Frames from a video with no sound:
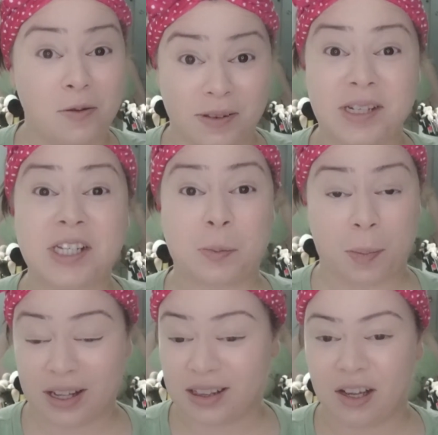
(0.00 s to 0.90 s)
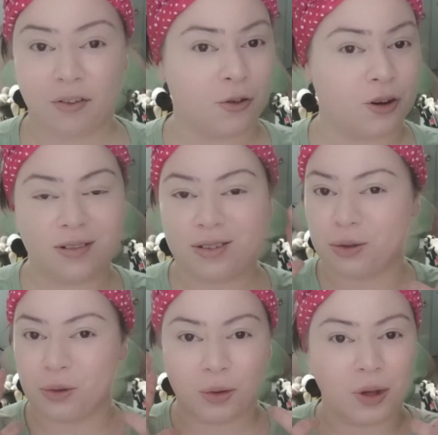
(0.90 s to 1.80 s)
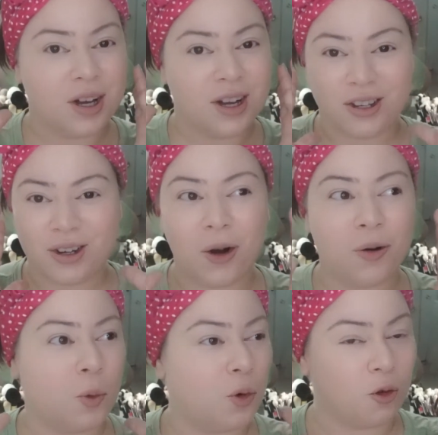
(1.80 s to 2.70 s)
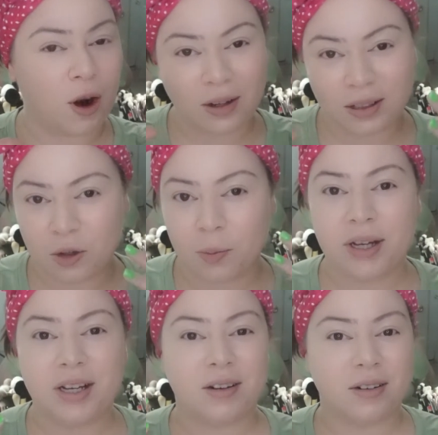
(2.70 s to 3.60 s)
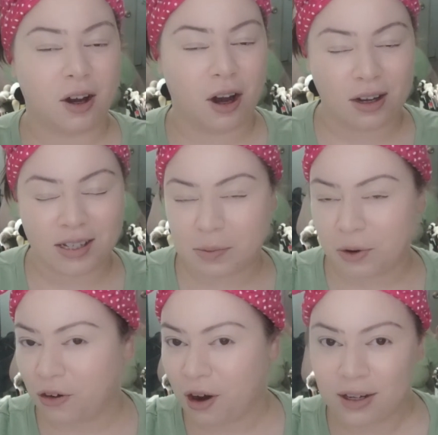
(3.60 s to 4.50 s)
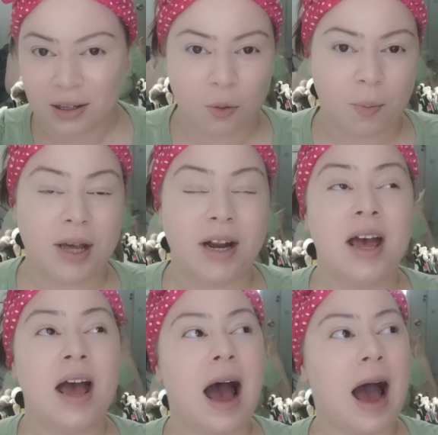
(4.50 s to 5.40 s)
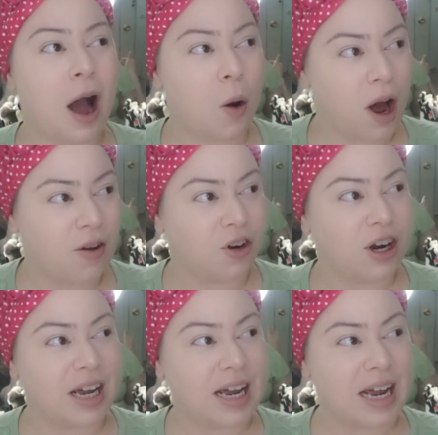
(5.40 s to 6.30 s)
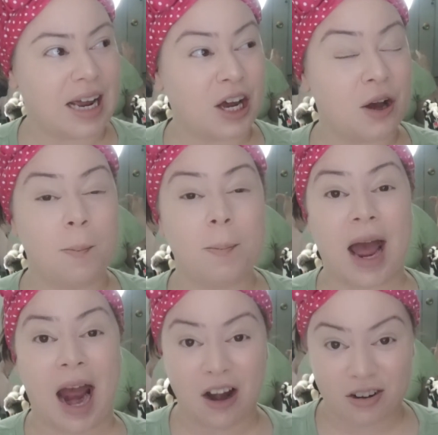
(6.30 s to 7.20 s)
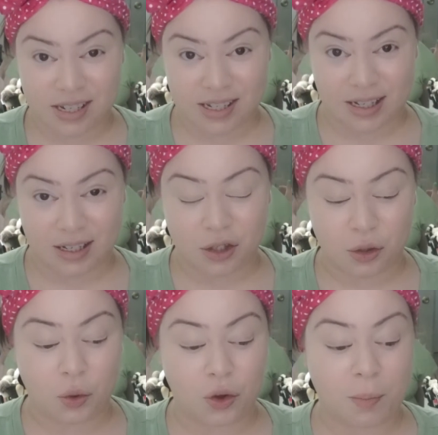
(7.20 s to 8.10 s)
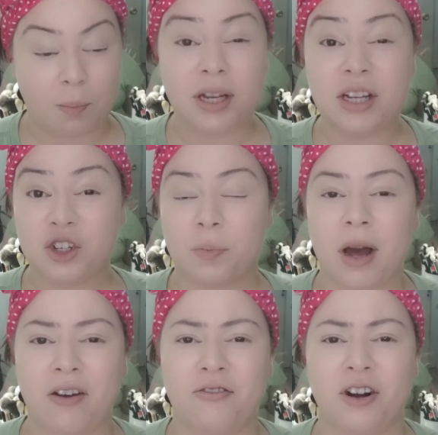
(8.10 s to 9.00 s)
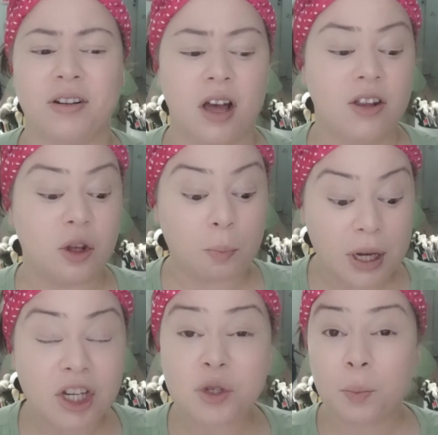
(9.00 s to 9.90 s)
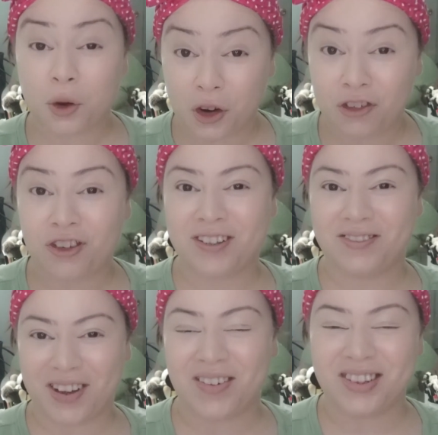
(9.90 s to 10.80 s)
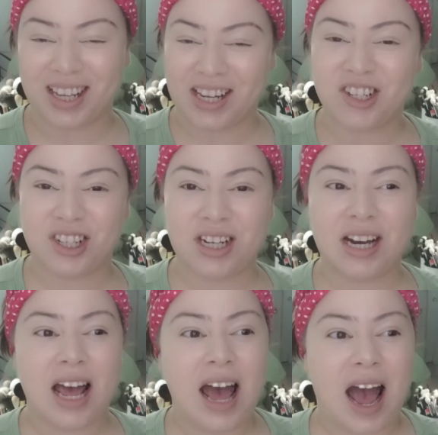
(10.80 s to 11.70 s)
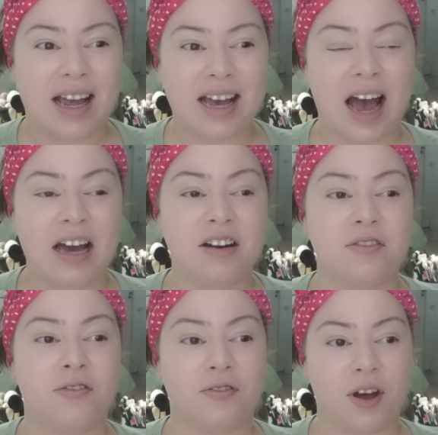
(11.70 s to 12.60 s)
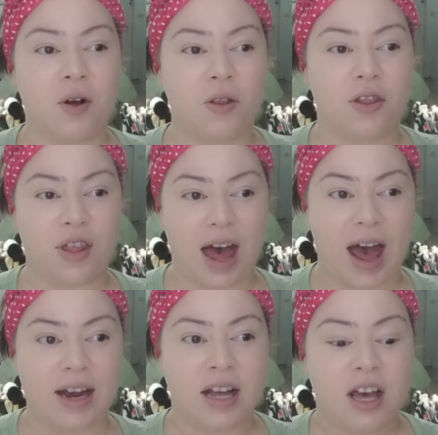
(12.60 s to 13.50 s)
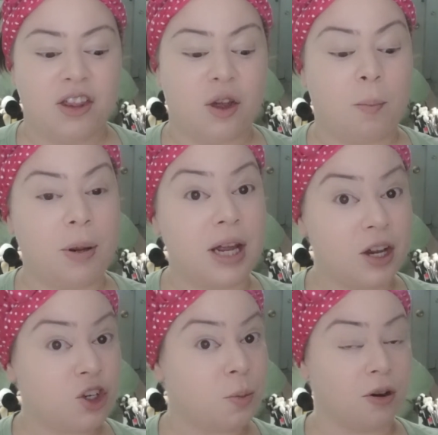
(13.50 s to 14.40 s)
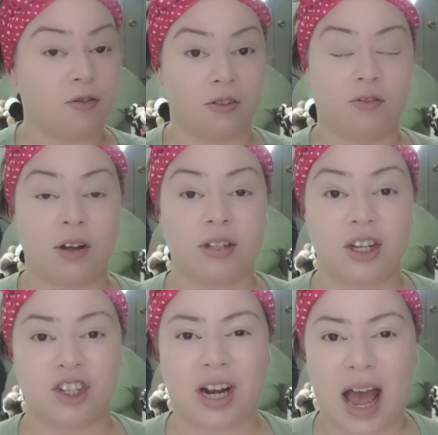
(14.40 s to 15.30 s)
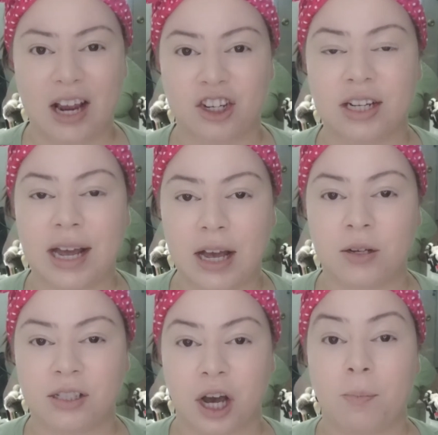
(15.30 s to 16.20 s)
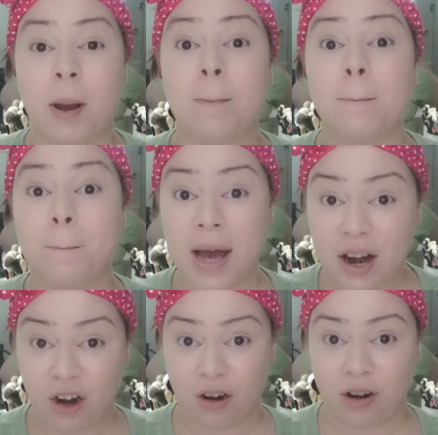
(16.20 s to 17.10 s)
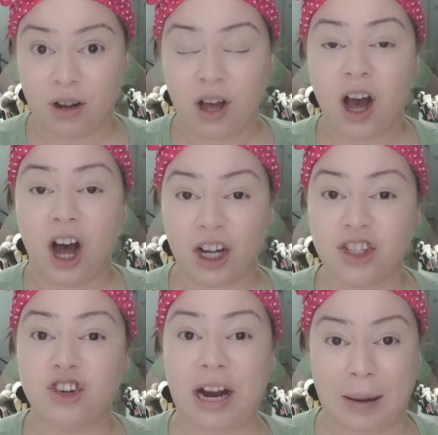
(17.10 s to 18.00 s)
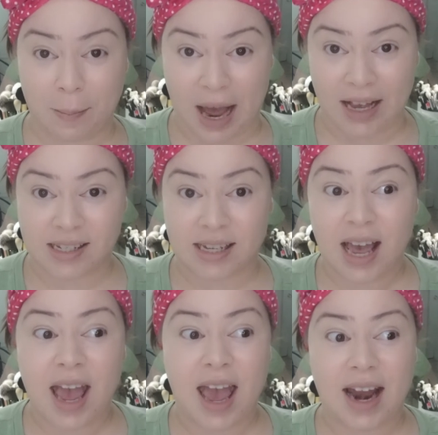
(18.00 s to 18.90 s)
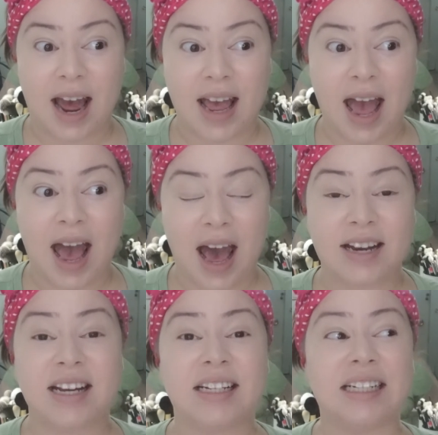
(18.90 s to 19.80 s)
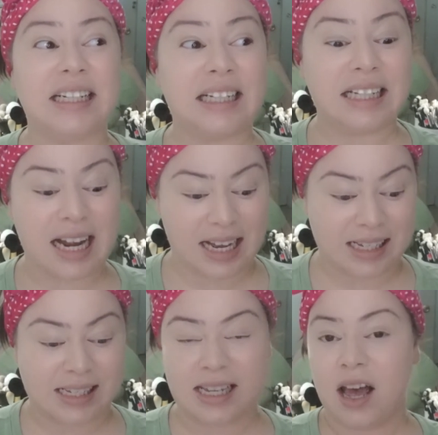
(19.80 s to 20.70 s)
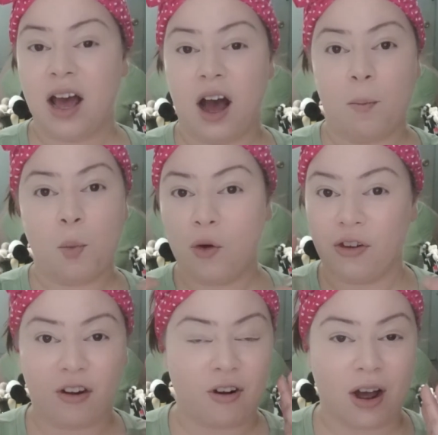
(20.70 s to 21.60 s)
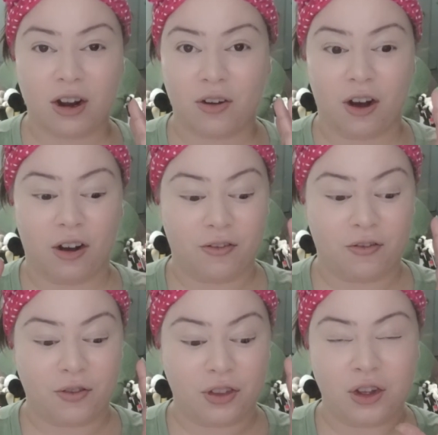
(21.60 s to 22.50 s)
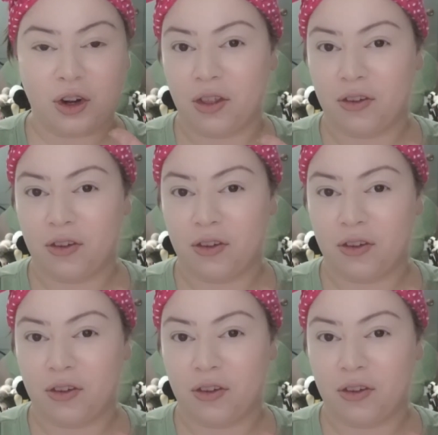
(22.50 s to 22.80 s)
expecting for it to, you know, move around a little bit, smear on a little bit. However, in comparison to the Peach Perfect foundation, I kind of felt that the Peach Perfect foundation actually held up better under a mask, and I had less moving around of, you know, the